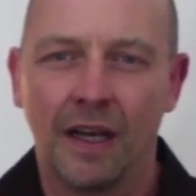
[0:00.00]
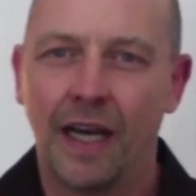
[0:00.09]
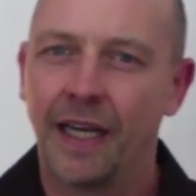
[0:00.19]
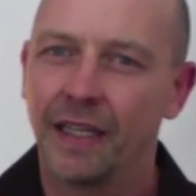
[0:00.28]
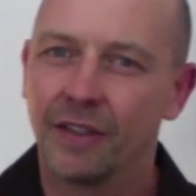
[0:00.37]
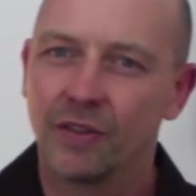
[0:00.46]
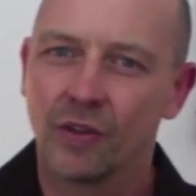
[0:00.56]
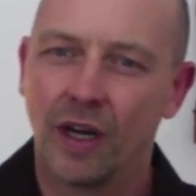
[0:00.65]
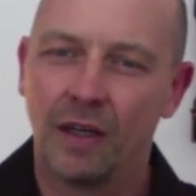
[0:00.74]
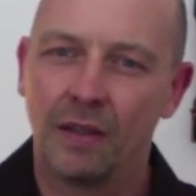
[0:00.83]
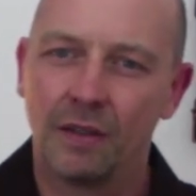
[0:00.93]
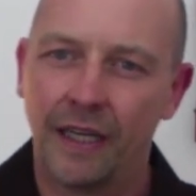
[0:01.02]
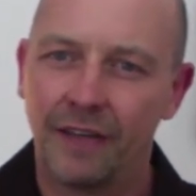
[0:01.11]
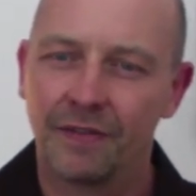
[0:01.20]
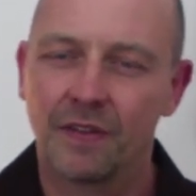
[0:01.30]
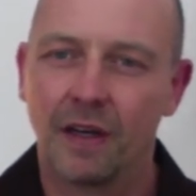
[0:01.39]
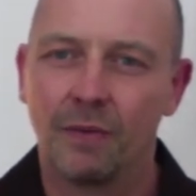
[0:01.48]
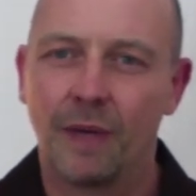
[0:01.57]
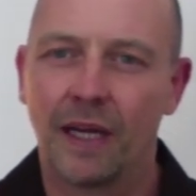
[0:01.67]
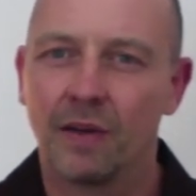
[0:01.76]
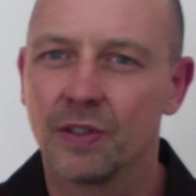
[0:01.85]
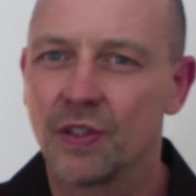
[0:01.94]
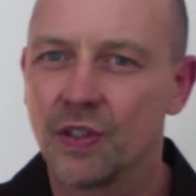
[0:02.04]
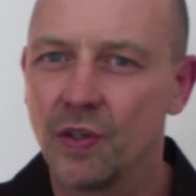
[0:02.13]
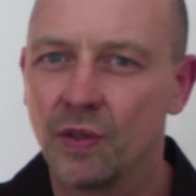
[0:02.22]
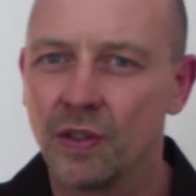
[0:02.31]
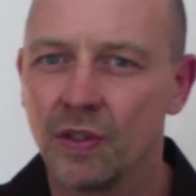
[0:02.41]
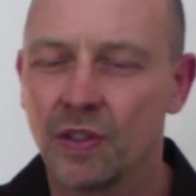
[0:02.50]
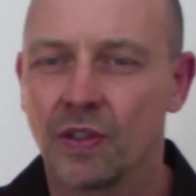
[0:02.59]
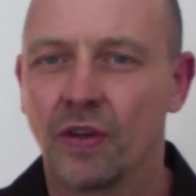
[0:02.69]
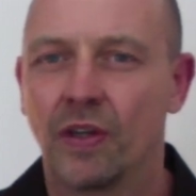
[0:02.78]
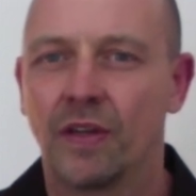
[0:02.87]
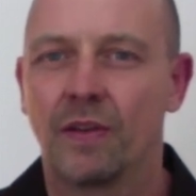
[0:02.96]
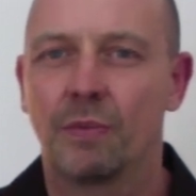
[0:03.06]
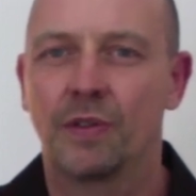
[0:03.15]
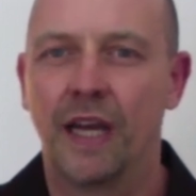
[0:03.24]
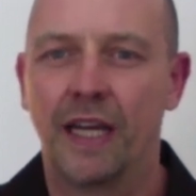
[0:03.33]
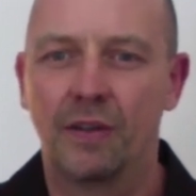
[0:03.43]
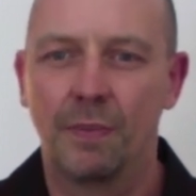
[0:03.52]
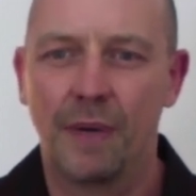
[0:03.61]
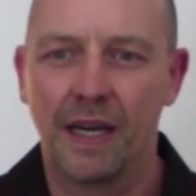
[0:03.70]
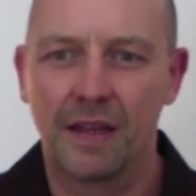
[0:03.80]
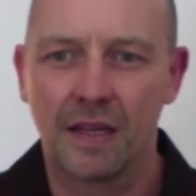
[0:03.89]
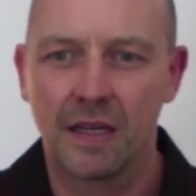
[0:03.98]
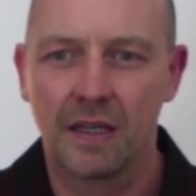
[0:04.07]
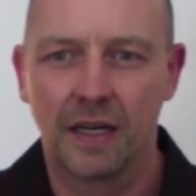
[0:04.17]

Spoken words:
I have my own students in the Buteyko method.